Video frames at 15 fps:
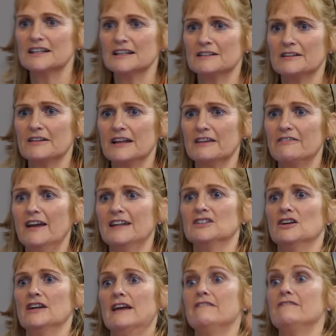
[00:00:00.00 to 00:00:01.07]
the
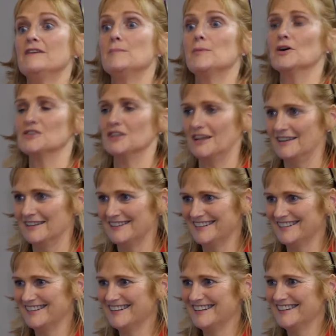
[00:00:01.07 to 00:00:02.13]
effect on everybody.
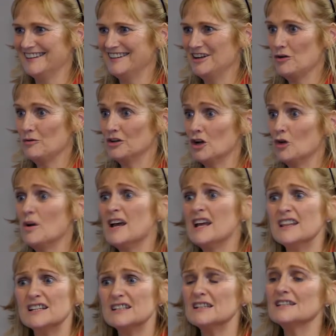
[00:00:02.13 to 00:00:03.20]
And no,
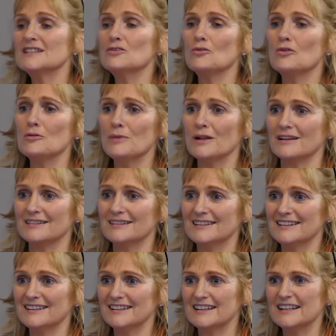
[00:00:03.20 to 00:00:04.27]
this is normal.
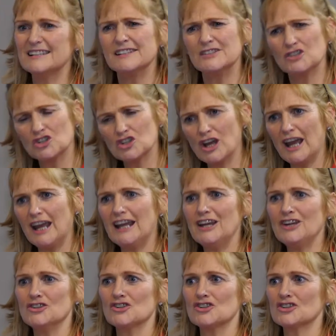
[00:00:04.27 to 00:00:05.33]
This is
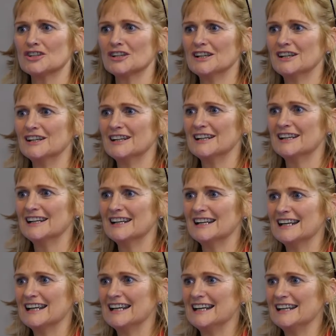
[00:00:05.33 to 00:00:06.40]
change.
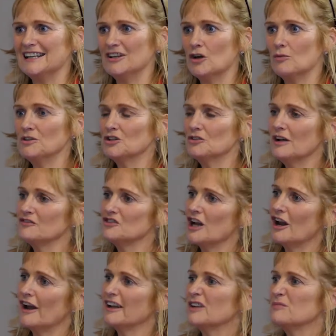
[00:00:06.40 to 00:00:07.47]
We don't have
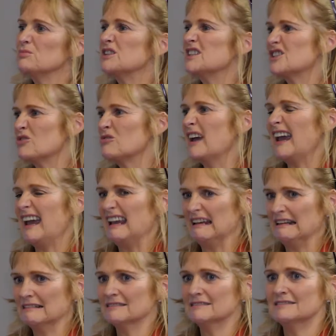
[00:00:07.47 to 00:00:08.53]
to like it, but it's okay.
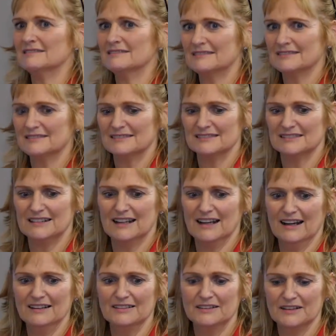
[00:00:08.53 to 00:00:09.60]

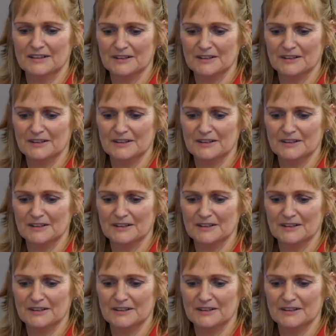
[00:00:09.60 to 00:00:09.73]
Yeah?